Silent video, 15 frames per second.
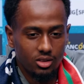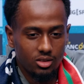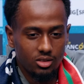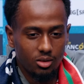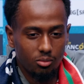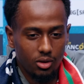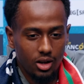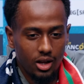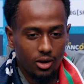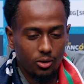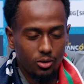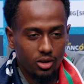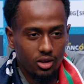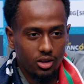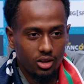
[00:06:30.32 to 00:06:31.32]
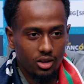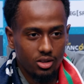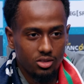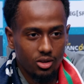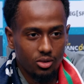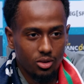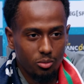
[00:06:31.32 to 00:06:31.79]
some loud
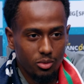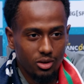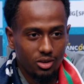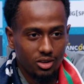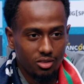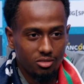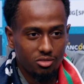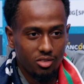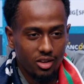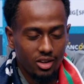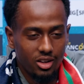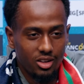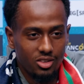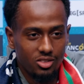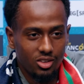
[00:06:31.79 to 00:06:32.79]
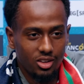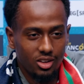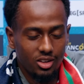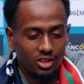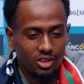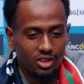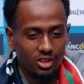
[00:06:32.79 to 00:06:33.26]
South American fans,
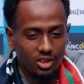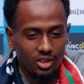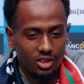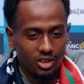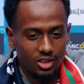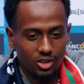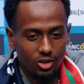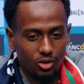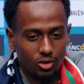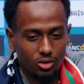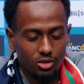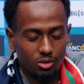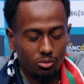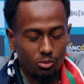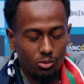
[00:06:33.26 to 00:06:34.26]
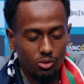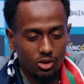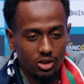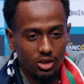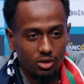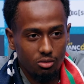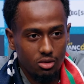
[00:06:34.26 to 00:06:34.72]
and you know, some
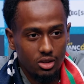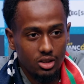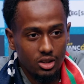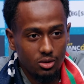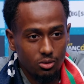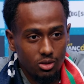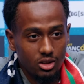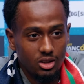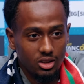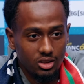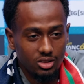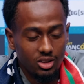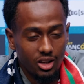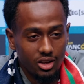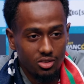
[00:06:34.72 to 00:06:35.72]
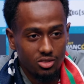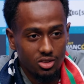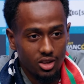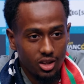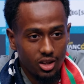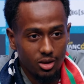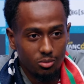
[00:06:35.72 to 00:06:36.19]
really, really, really intense
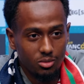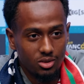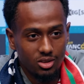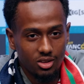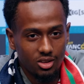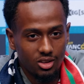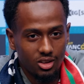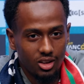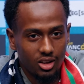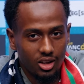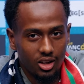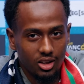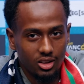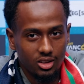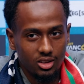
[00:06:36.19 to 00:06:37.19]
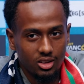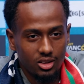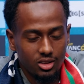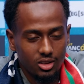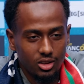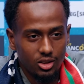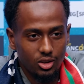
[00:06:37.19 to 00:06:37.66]
games, like,
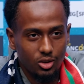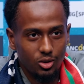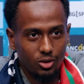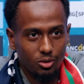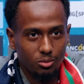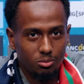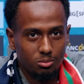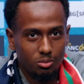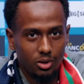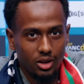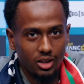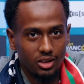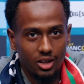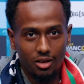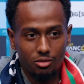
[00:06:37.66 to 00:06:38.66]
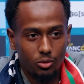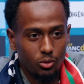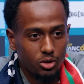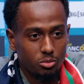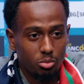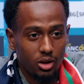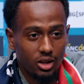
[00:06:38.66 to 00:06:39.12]
you know,
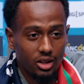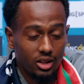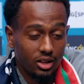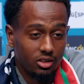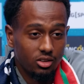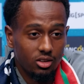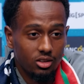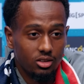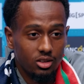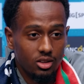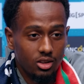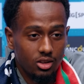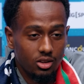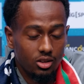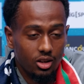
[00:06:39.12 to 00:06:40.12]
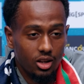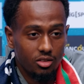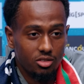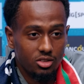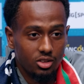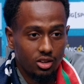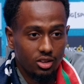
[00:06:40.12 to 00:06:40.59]
everyone's playing like their
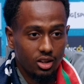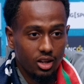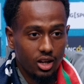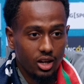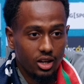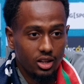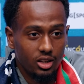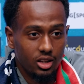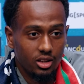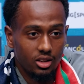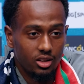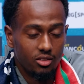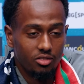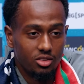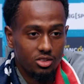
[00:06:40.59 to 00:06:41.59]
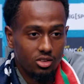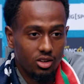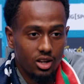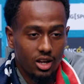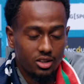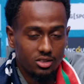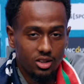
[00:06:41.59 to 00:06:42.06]
life is on the line, and if it's their
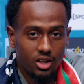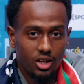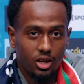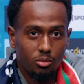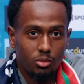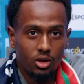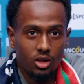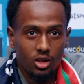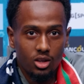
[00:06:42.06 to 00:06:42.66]
last game.